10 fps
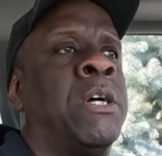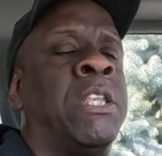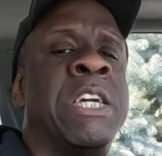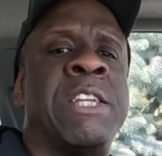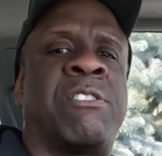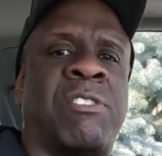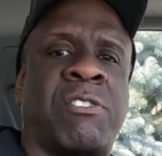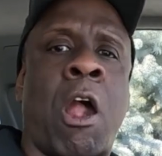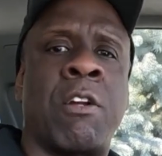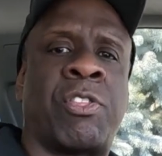need to
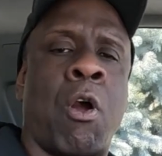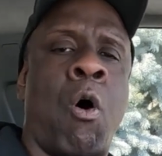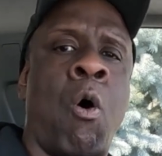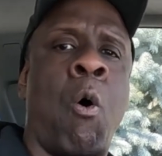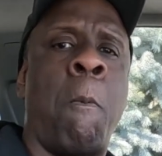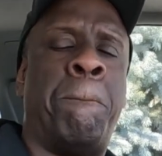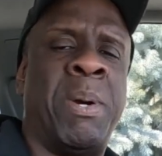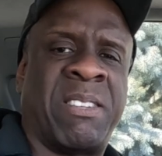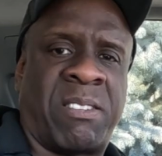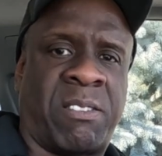start their own
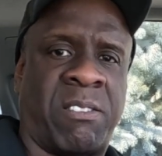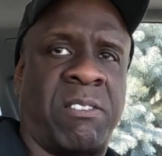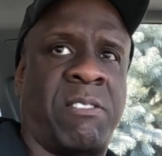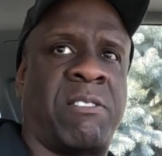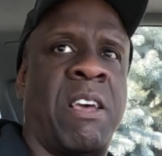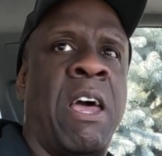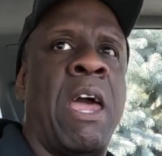businesses.